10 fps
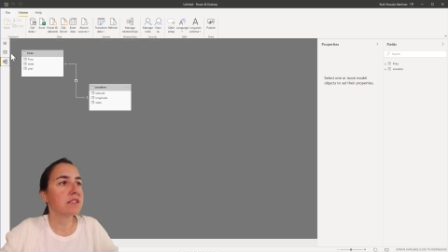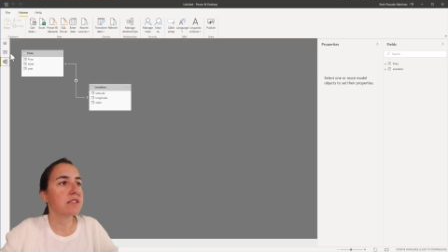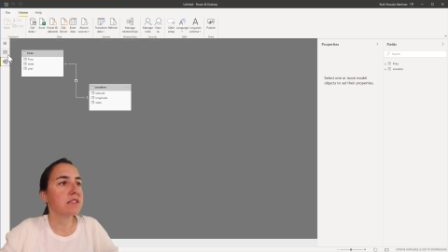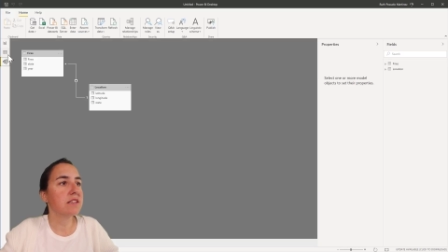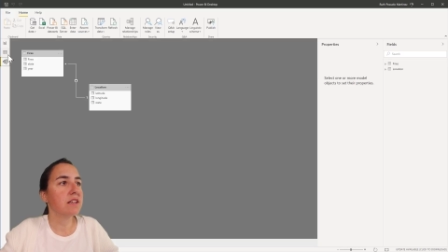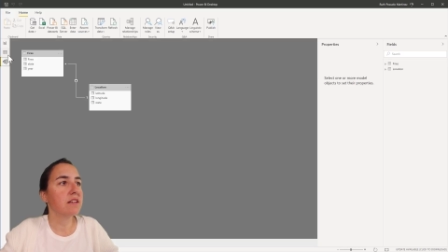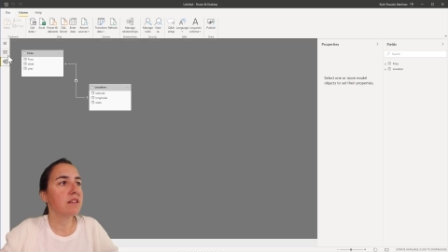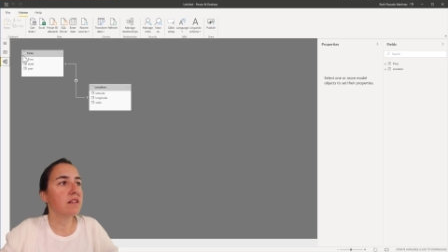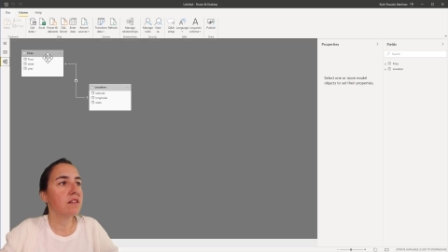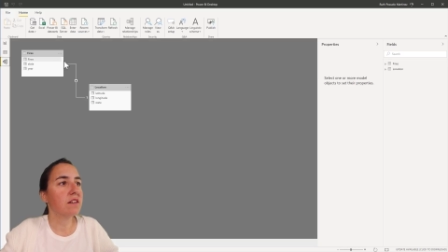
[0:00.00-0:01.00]
see
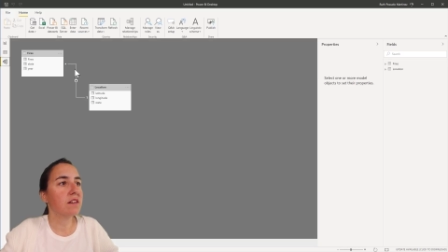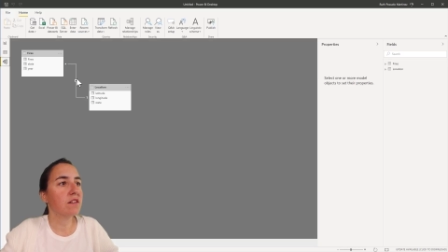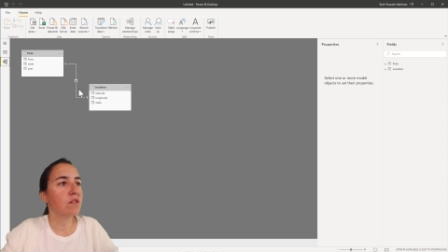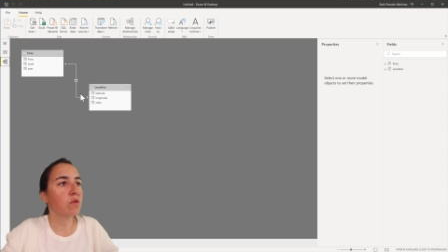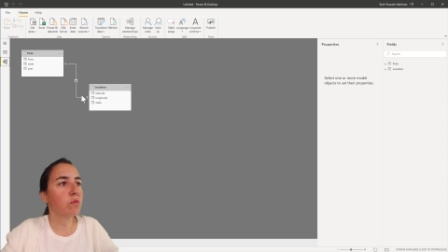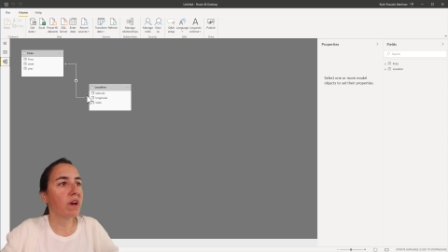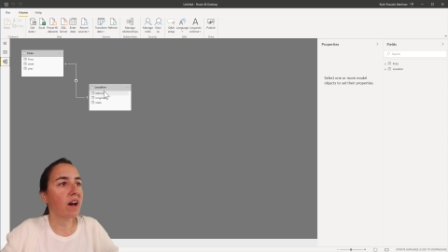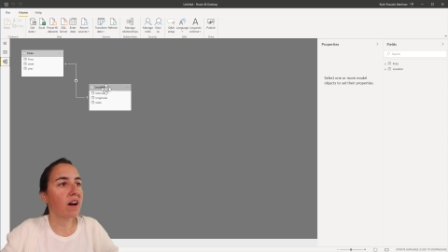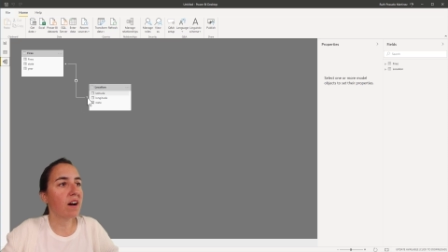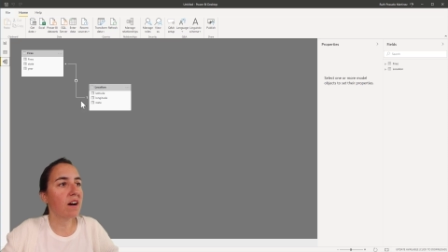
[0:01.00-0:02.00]
here, we
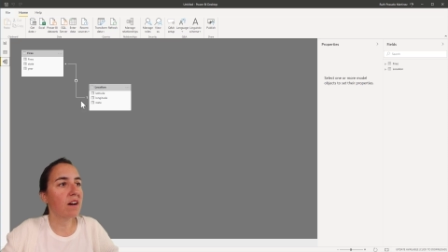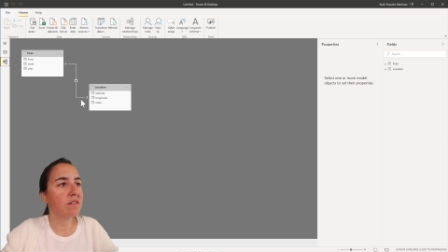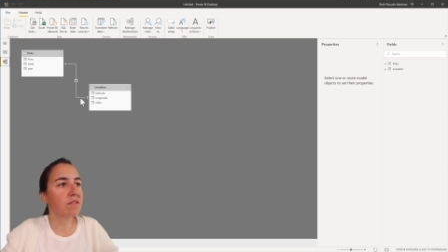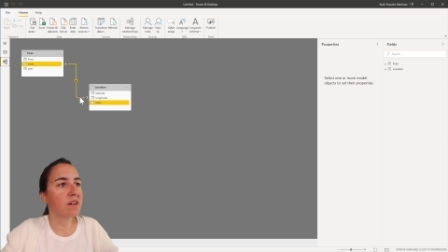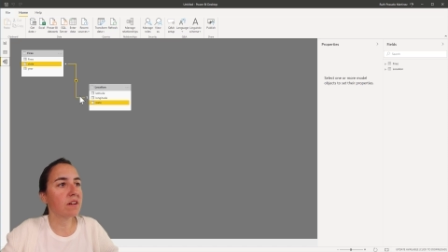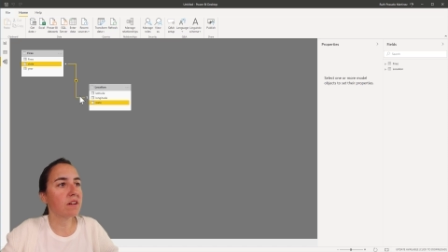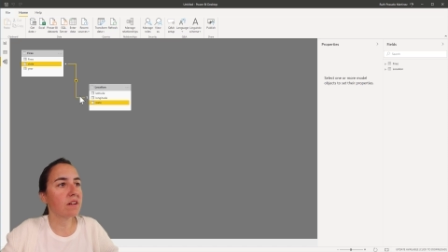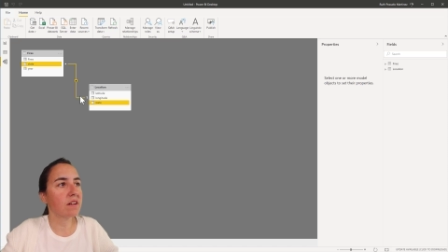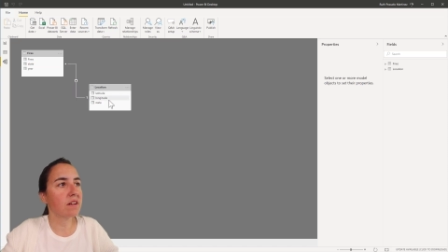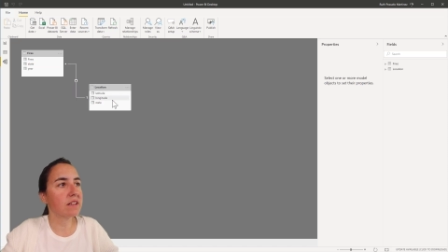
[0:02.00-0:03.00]
have
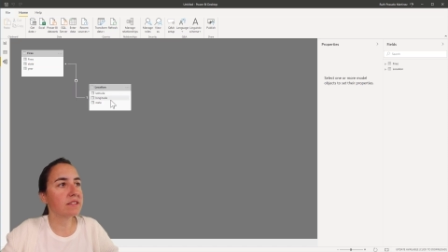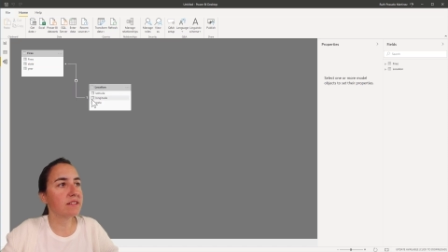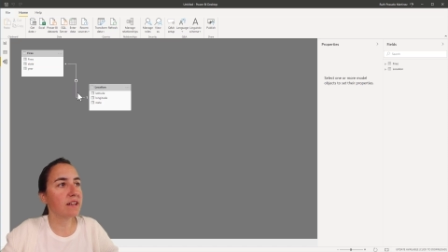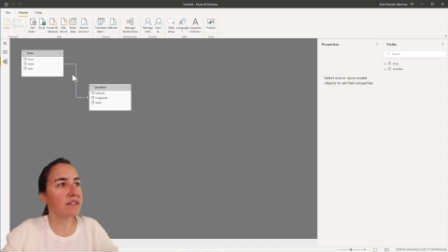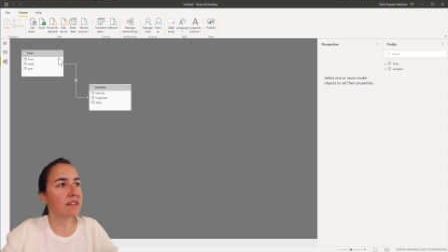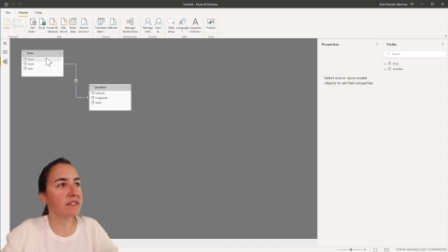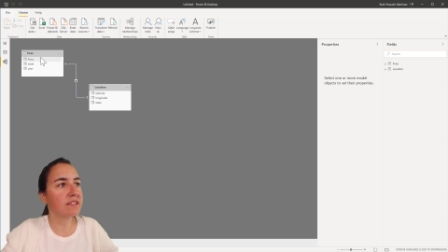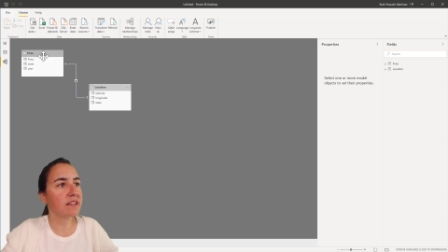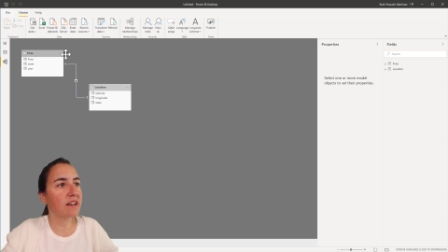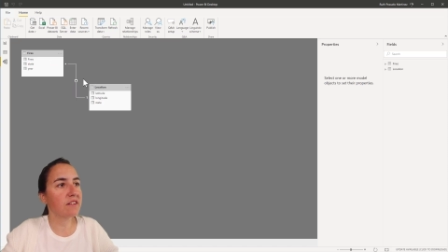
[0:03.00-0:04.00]
state on
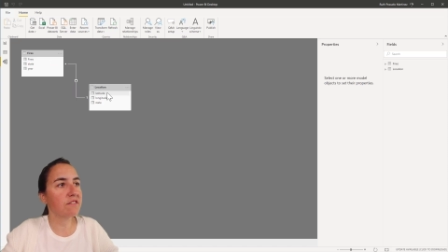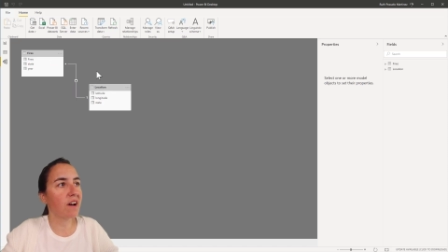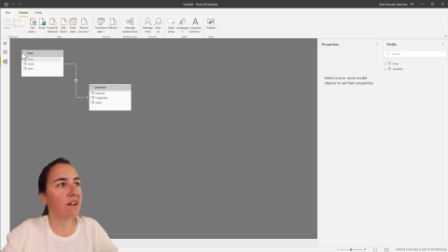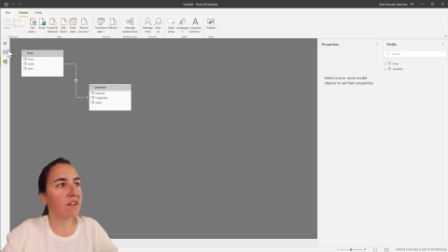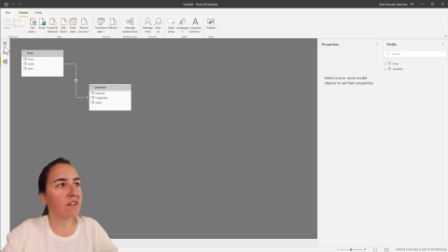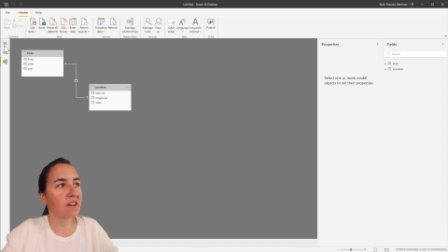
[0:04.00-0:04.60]
state, fire and